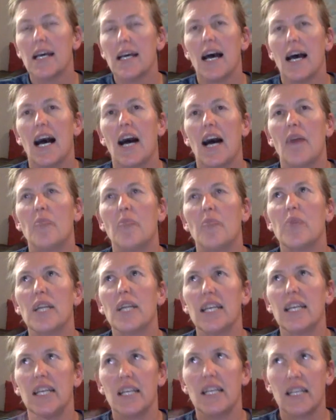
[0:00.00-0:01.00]
but
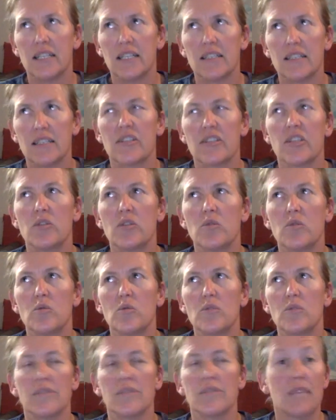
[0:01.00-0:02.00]
still
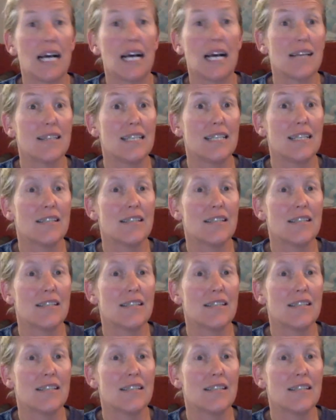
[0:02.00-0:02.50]
some nasty